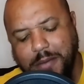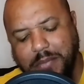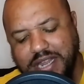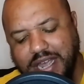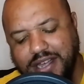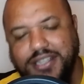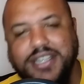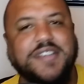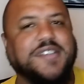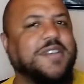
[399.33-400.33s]
But yeah,
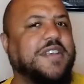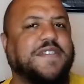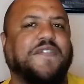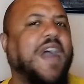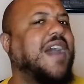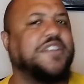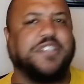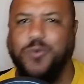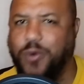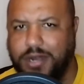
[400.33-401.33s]
Elise, as fine as
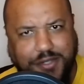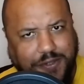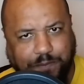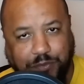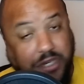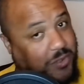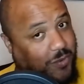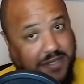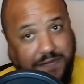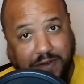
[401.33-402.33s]
she was, because she
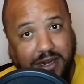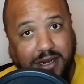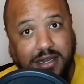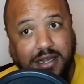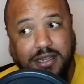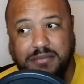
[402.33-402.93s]
was fine,